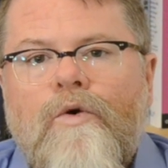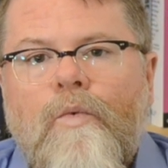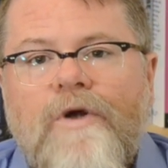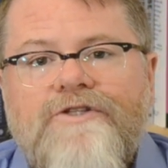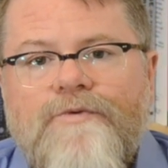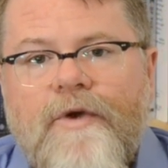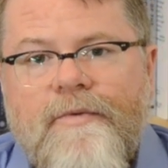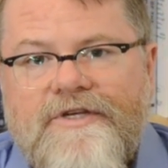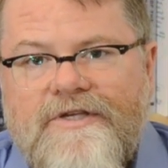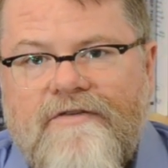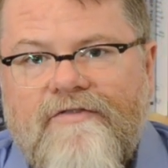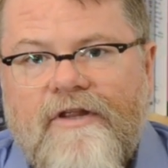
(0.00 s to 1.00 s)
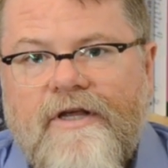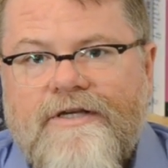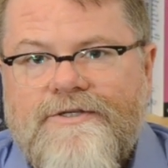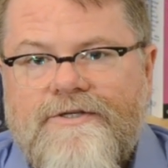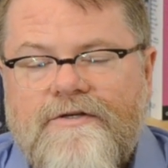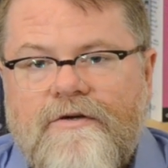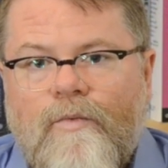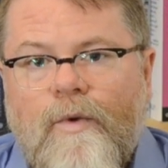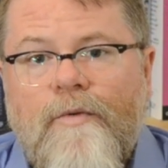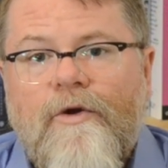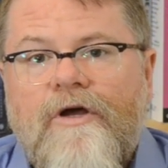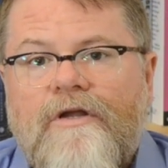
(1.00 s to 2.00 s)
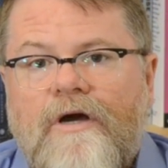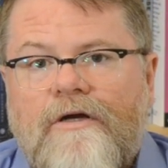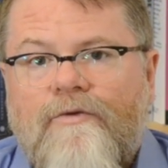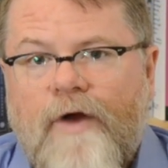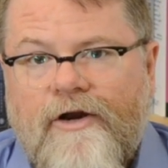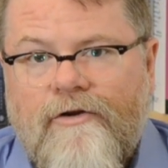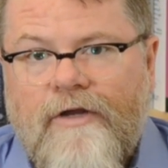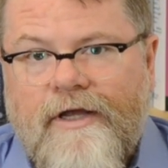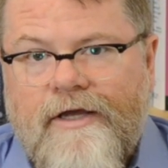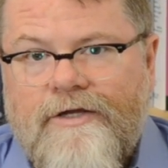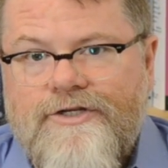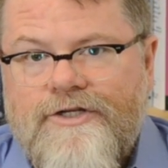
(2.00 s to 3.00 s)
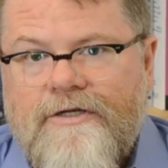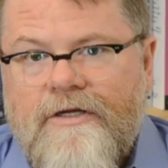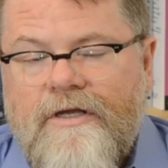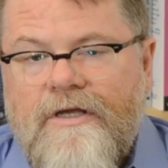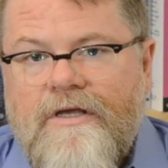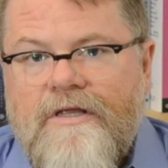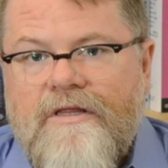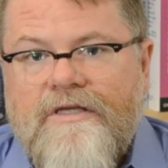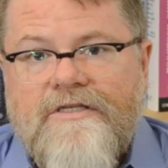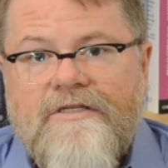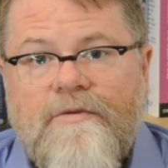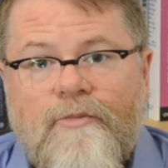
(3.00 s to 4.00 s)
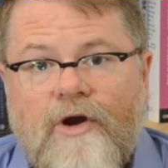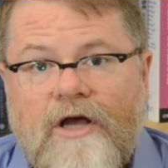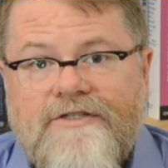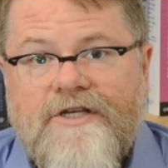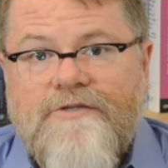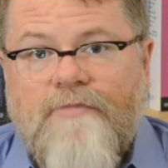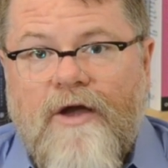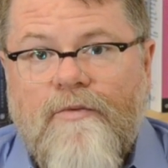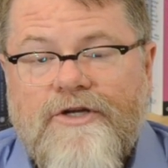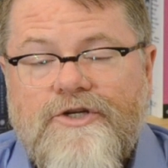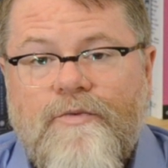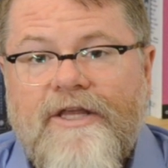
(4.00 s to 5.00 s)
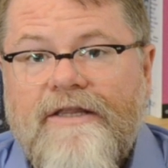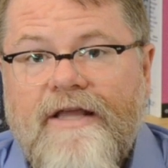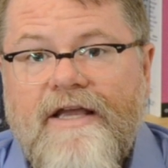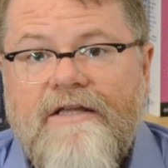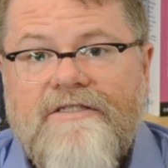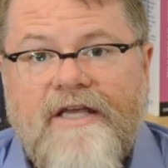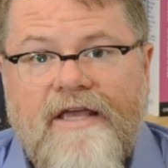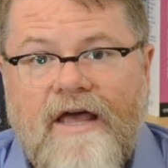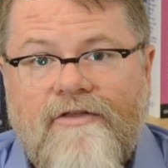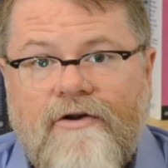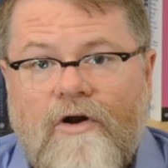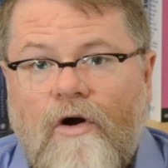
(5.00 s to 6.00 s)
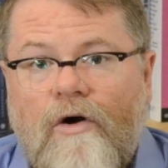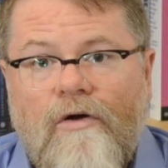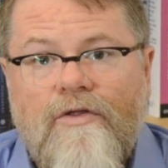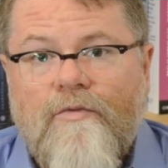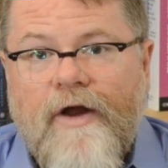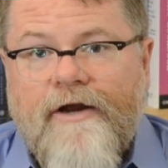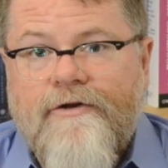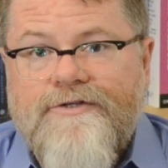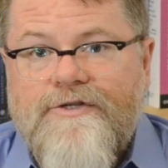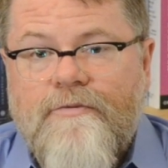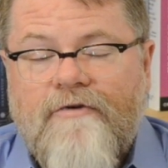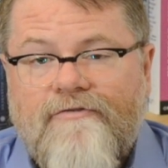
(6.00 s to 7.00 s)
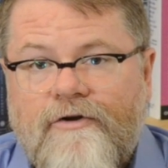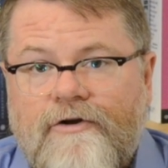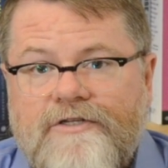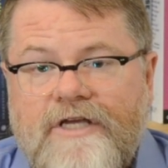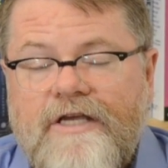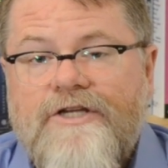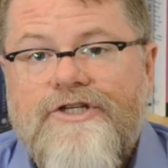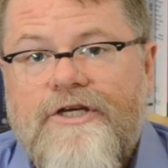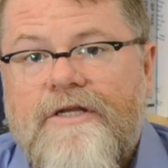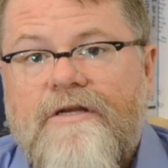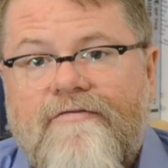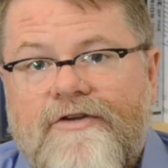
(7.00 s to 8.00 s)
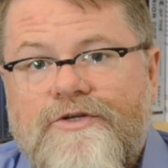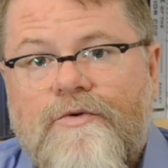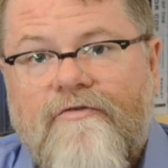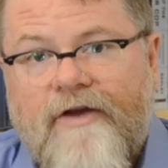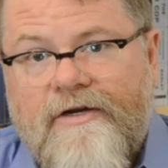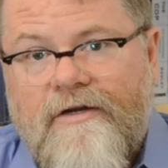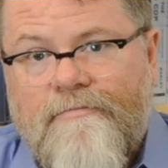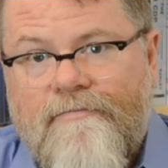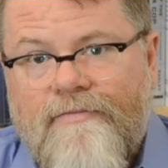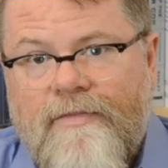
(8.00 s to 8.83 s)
Once we receive the lists, we will conduct record linkage. This is a process by which we link together all the records that refer to each individual victim.